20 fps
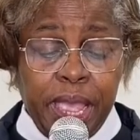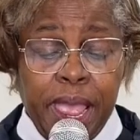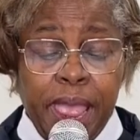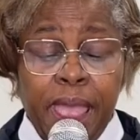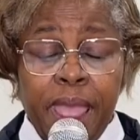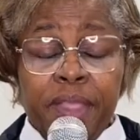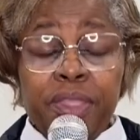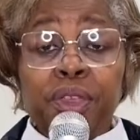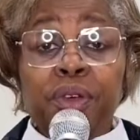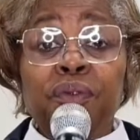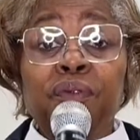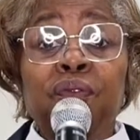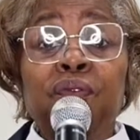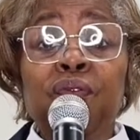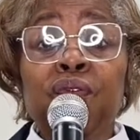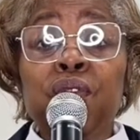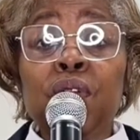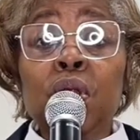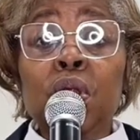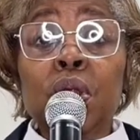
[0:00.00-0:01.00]
and the
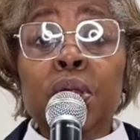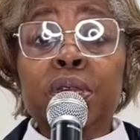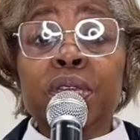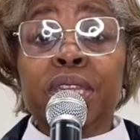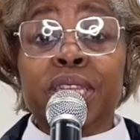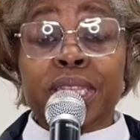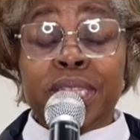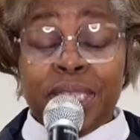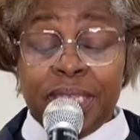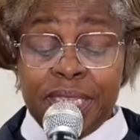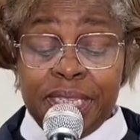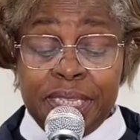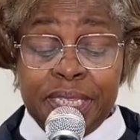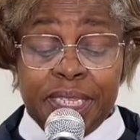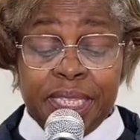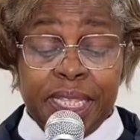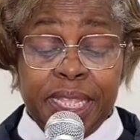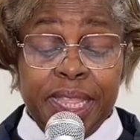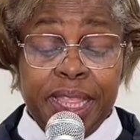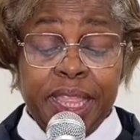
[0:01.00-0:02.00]
fullness
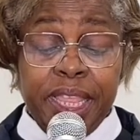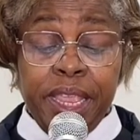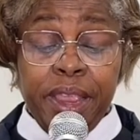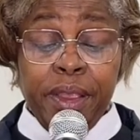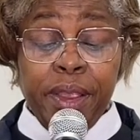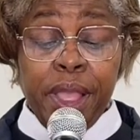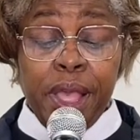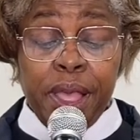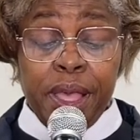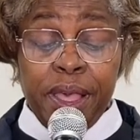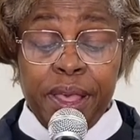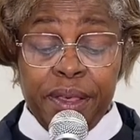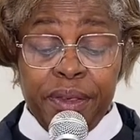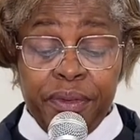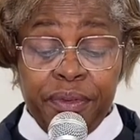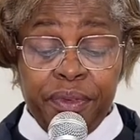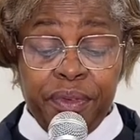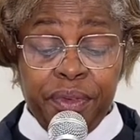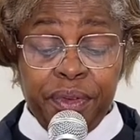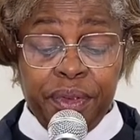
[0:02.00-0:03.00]
thereof,
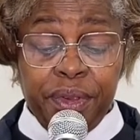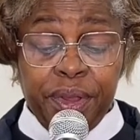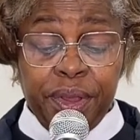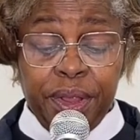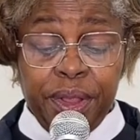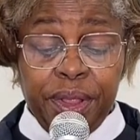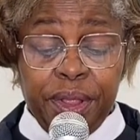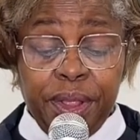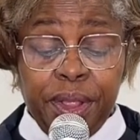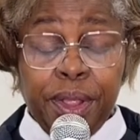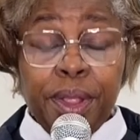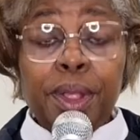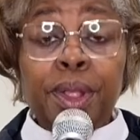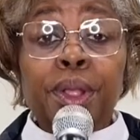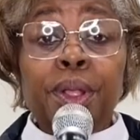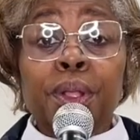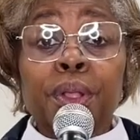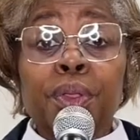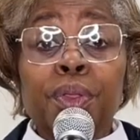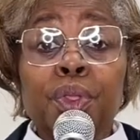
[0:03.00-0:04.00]

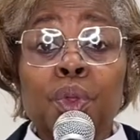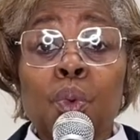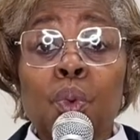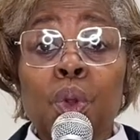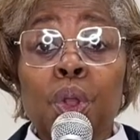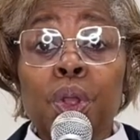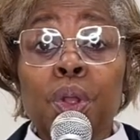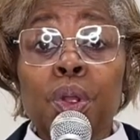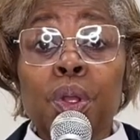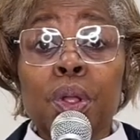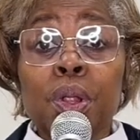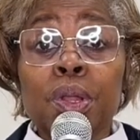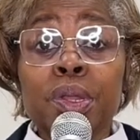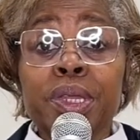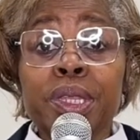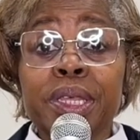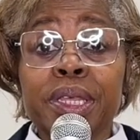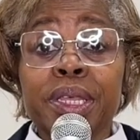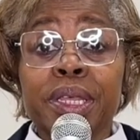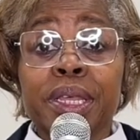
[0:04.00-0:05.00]
the world
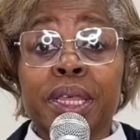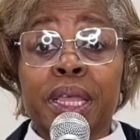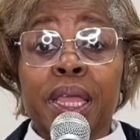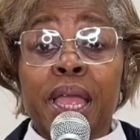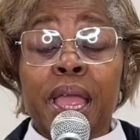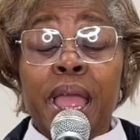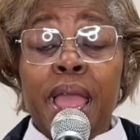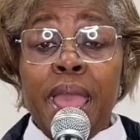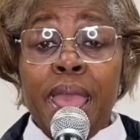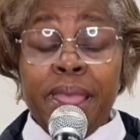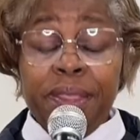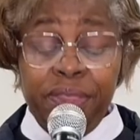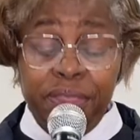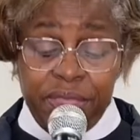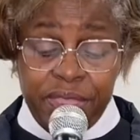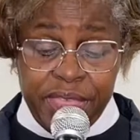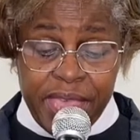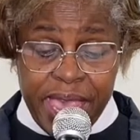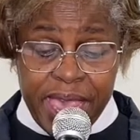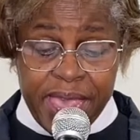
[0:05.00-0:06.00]
and
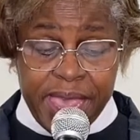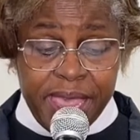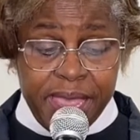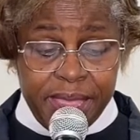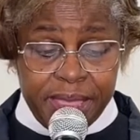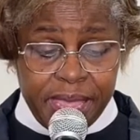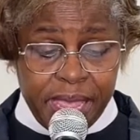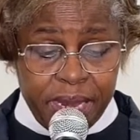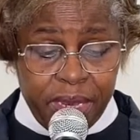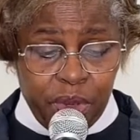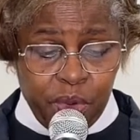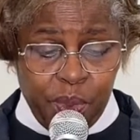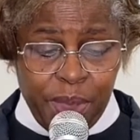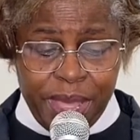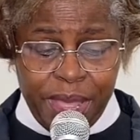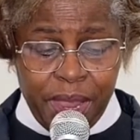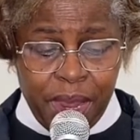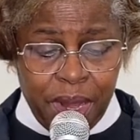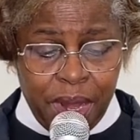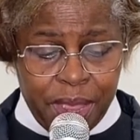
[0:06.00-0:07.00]
they that
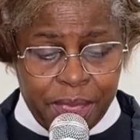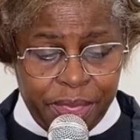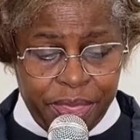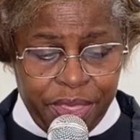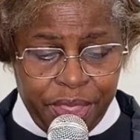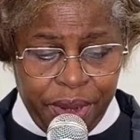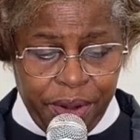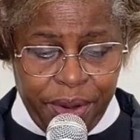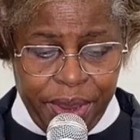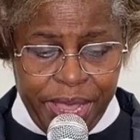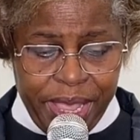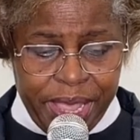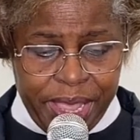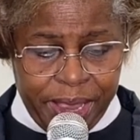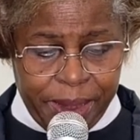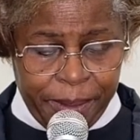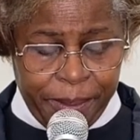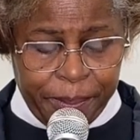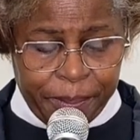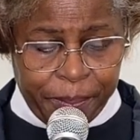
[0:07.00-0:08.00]
dwell
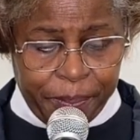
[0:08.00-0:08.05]
therein.